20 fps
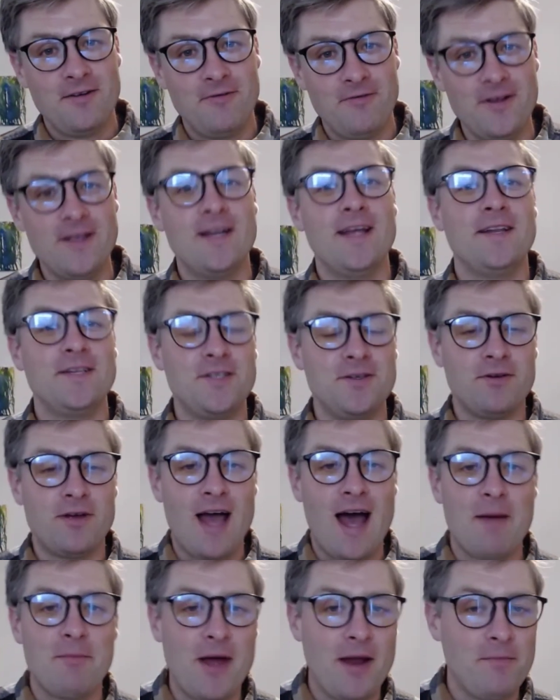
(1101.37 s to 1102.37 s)
feed into
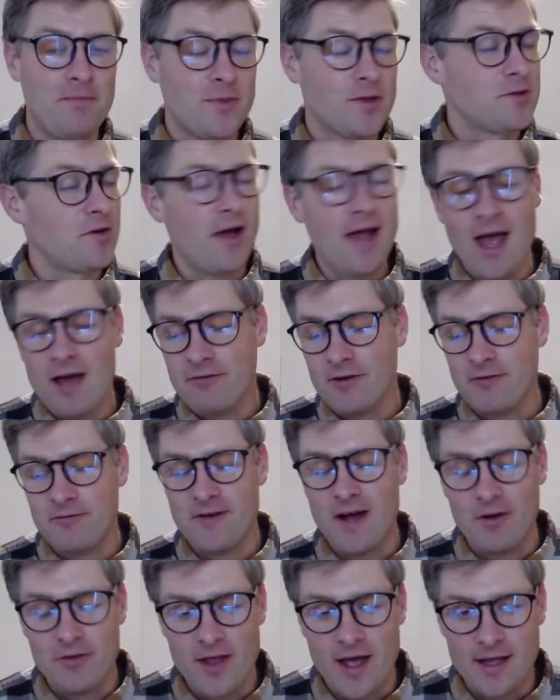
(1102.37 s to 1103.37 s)
combat. So I haven't
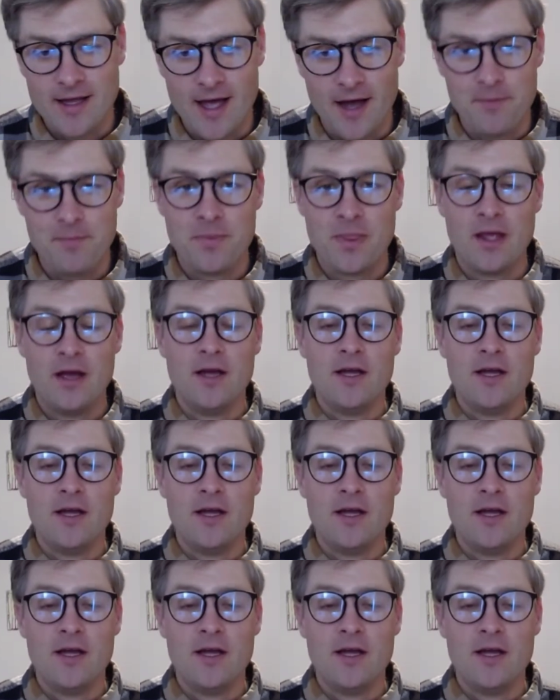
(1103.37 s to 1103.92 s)
found that yet.